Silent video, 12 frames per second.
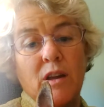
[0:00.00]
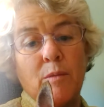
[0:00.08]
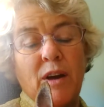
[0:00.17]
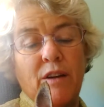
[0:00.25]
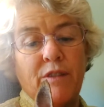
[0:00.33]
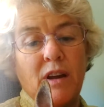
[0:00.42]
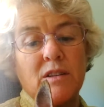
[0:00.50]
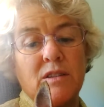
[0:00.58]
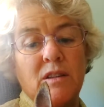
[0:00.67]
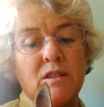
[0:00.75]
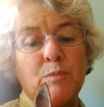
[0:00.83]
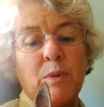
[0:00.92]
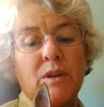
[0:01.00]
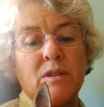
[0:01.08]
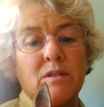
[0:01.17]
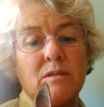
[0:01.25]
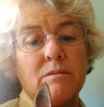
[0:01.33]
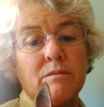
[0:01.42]
about vaccines
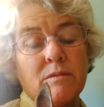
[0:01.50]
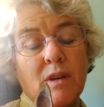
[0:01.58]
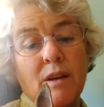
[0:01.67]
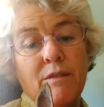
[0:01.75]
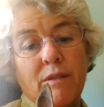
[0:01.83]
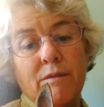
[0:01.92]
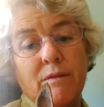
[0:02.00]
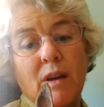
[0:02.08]
because I've